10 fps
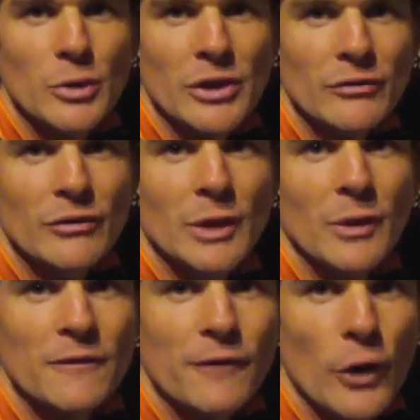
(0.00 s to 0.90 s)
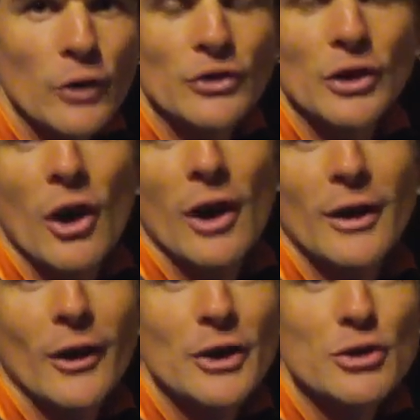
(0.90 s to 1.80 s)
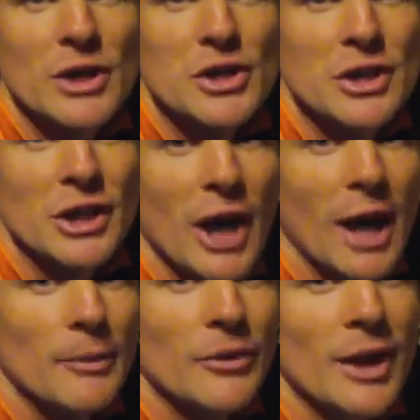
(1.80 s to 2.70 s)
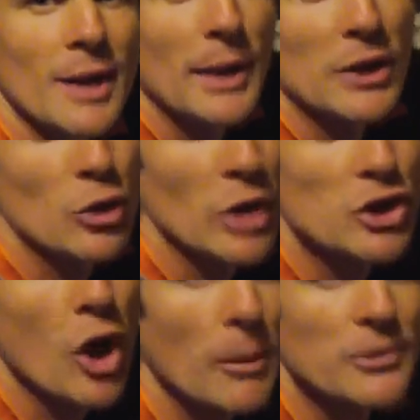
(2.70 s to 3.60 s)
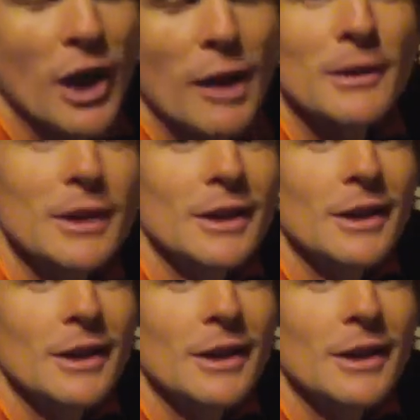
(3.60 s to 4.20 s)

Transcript: you really want to focus on your hydration and your carbs, make sure you're topped up.